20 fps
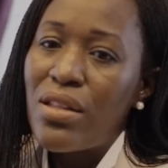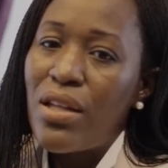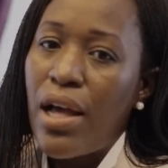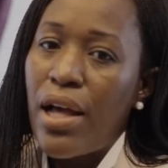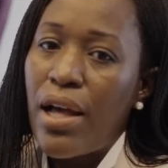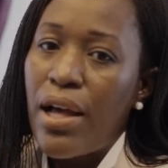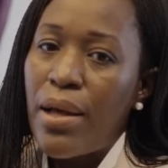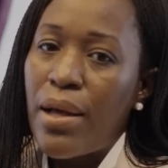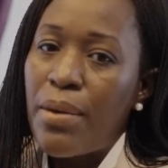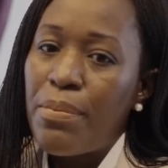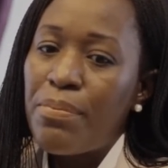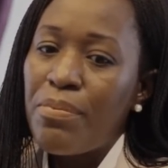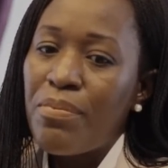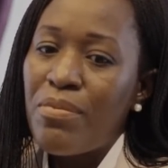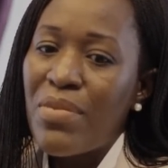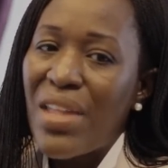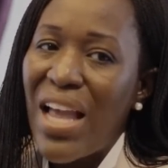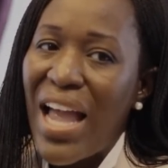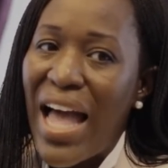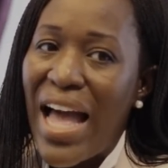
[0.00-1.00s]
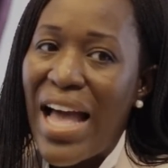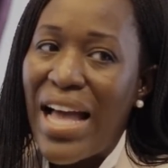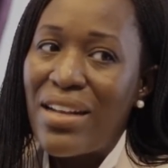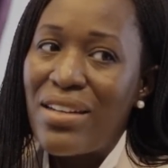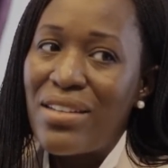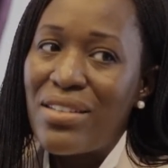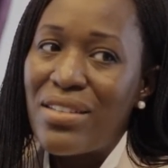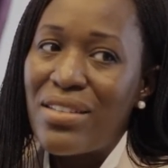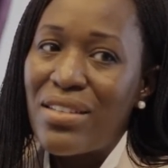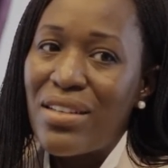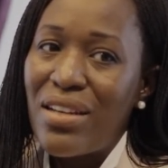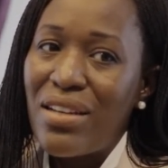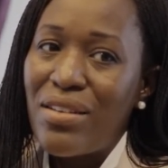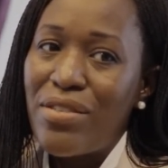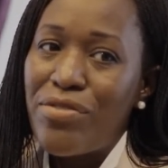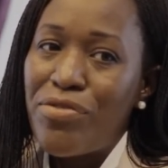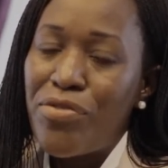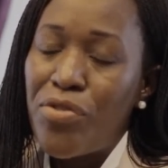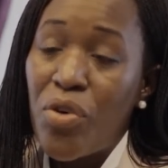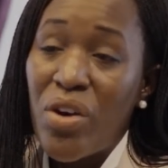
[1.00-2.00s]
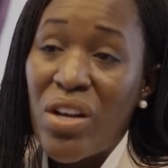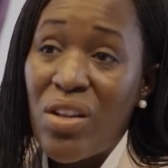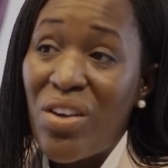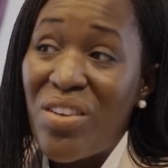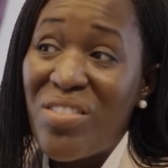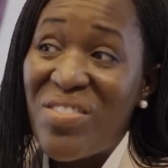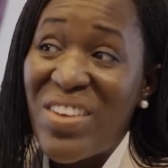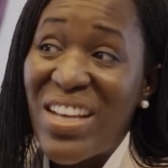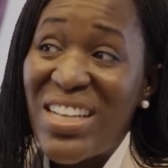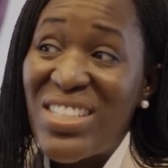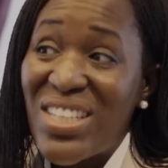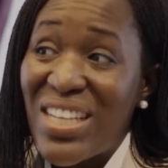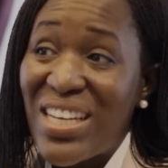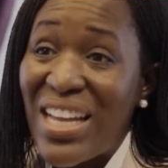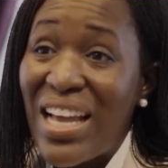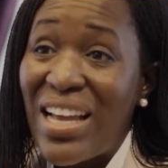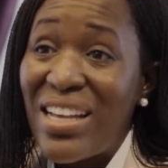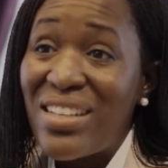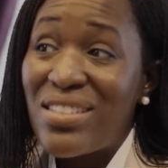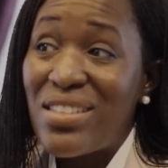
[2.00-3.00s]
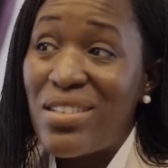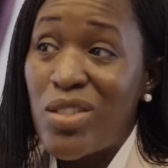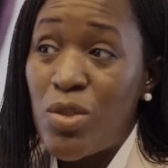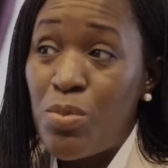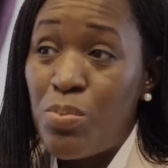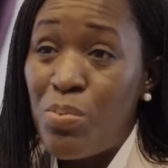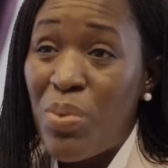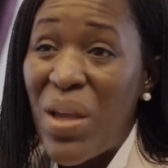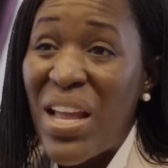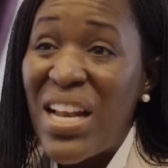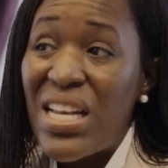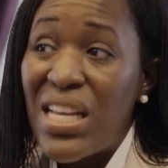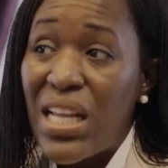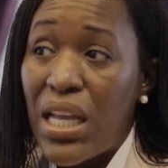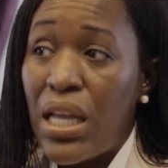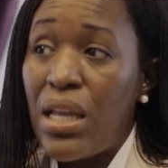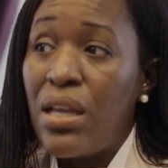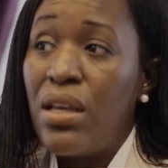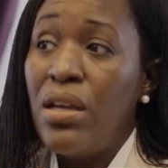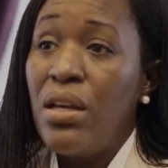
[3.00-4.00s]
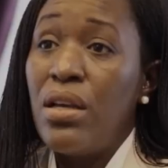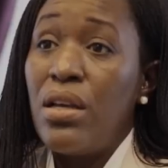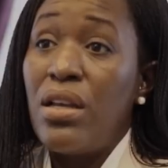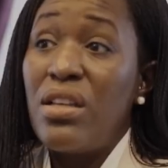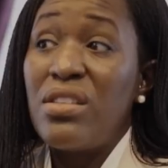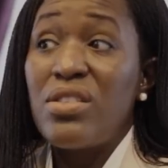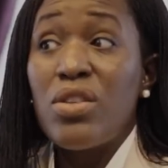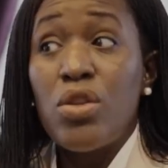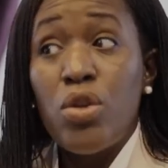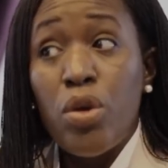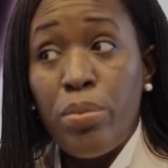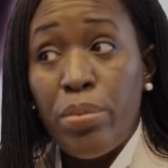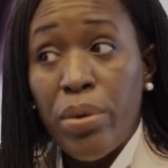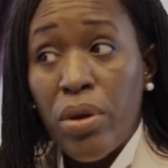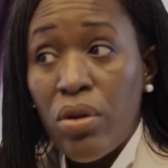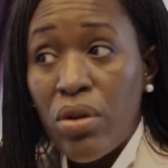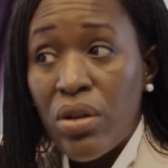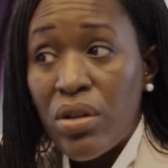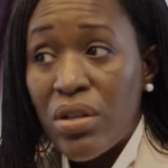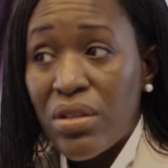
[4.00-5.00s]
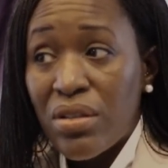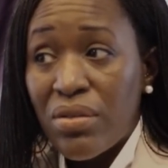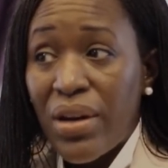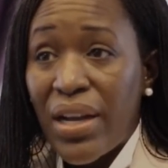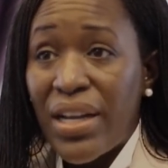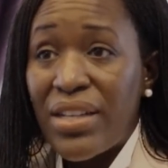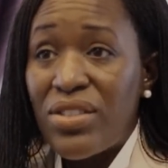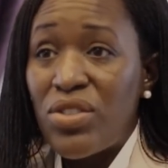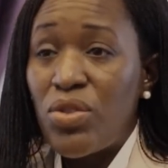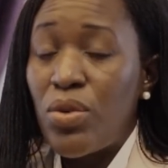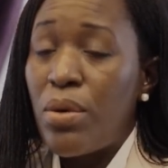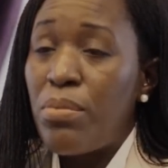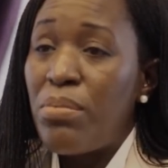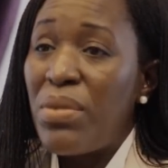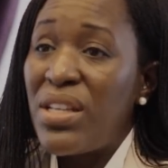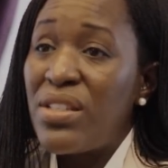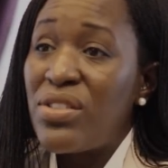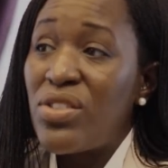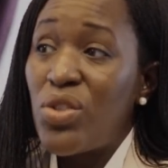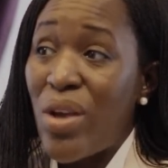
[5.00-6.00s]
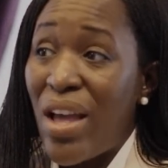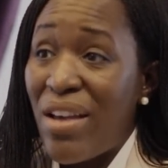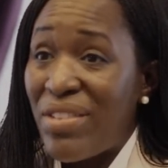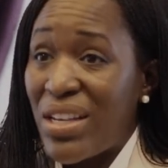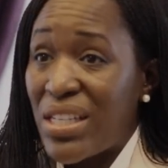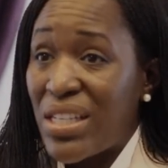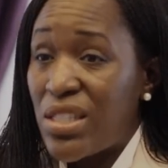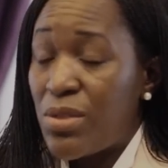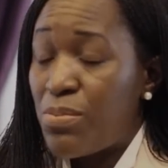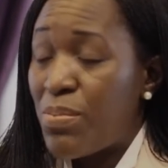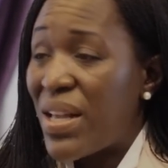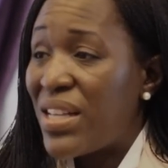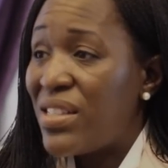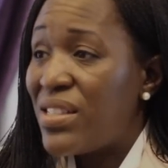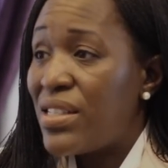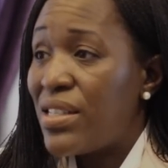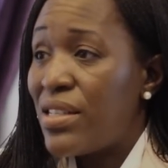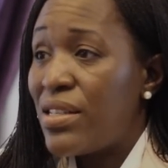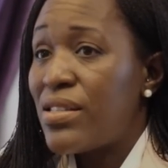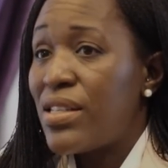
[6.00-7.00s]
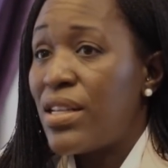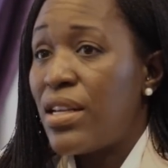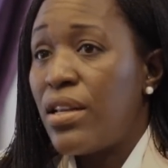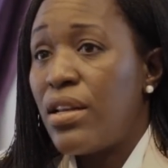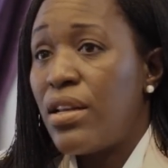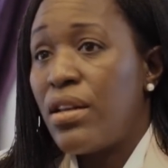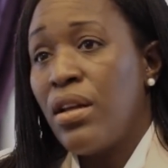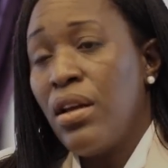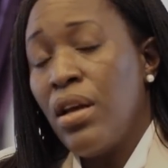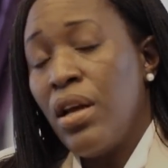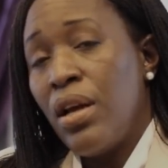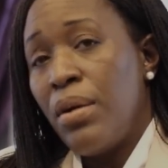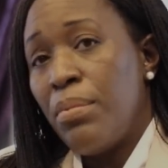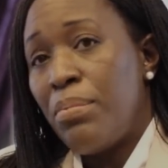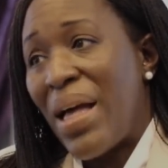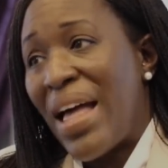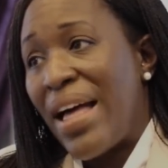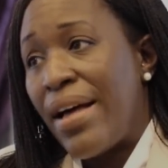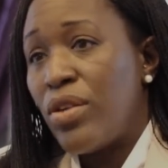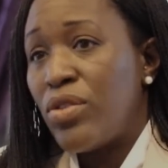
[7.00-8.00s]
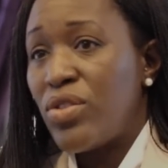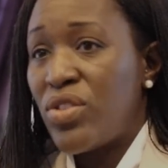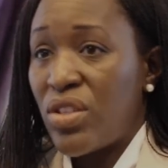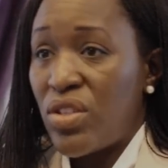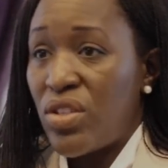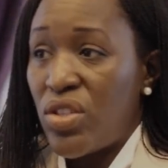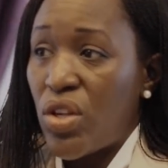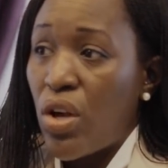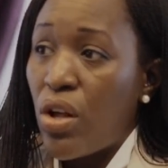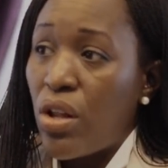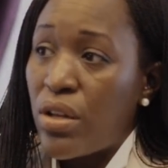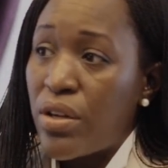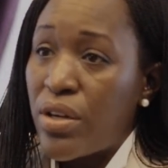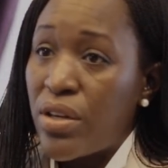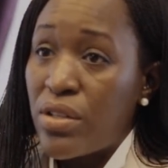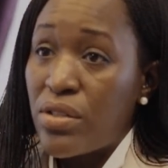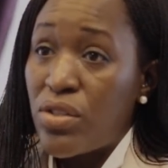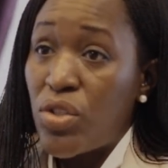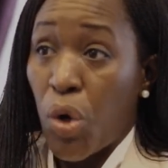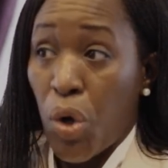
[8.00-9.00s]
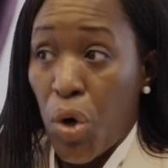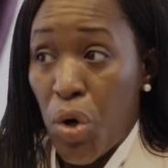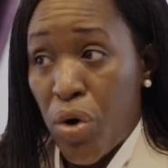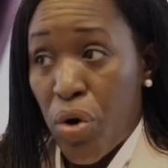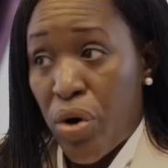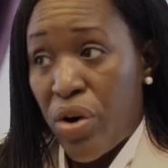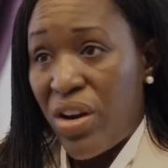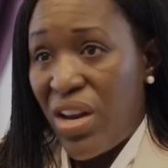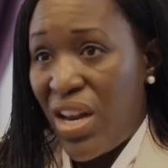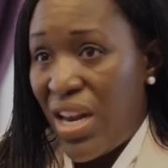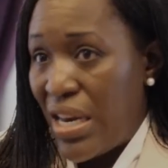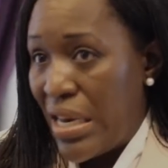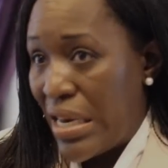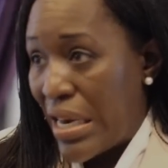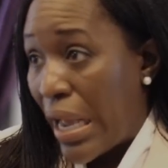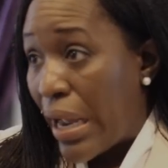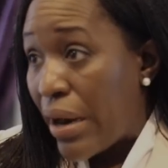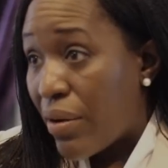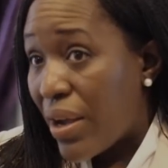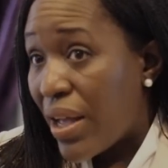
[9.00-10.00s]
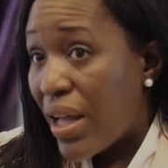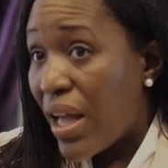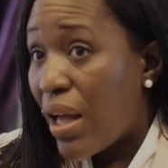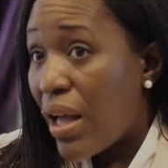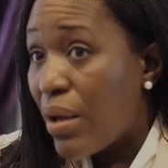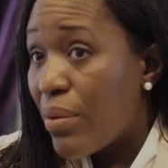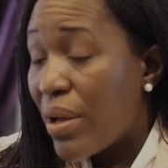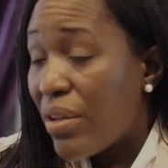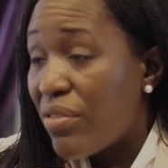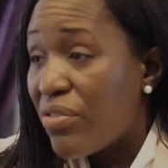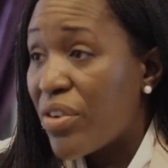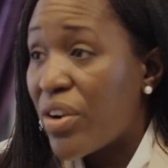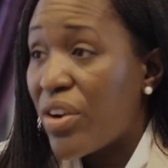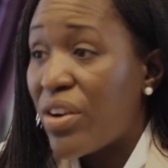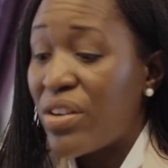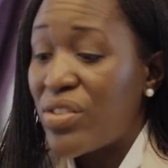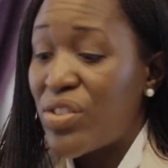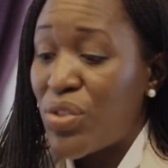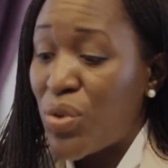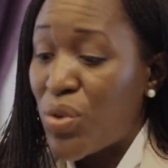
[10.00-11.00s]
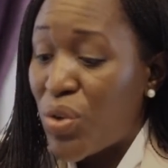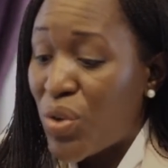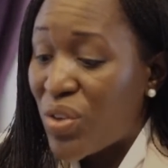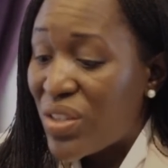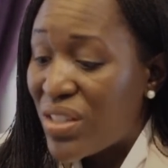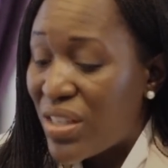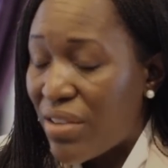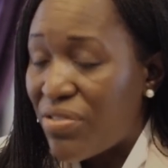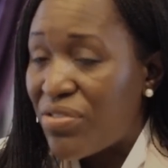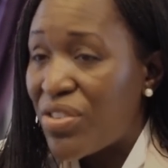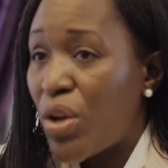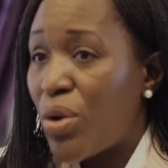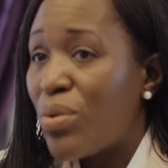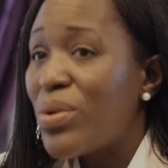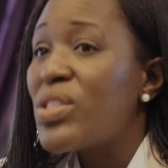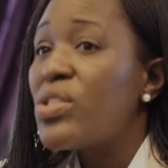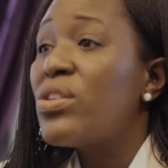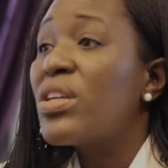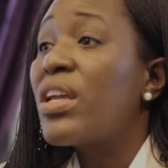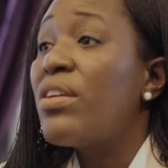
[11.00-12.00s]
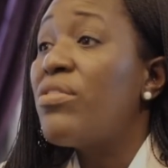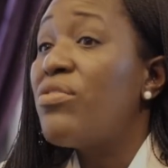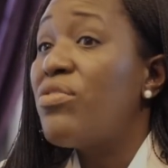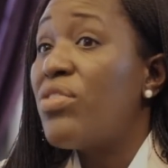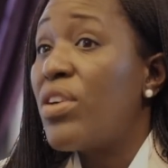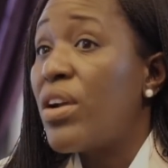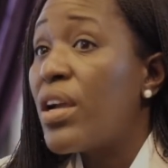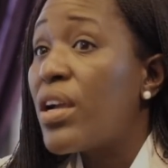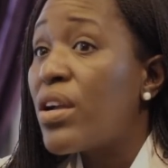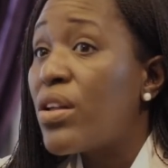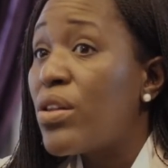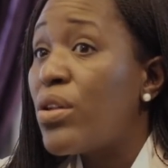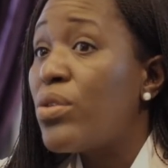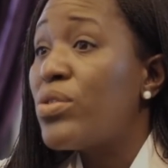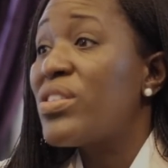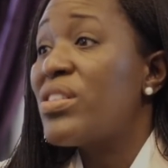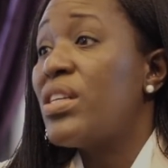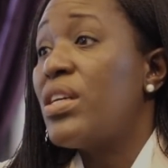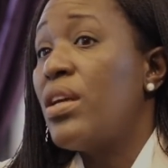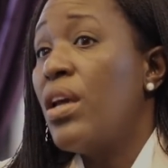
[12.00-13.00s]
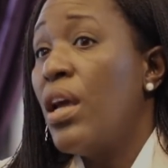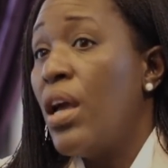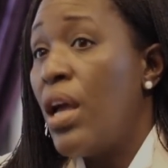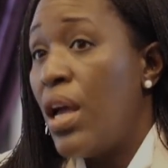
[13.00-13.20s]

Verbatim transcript: Um, and for a lot of HNIs, their spending is global, right? So it means you have expenses in pounds and dollars, you're earning naira, however. So you're definitely always looking very closely.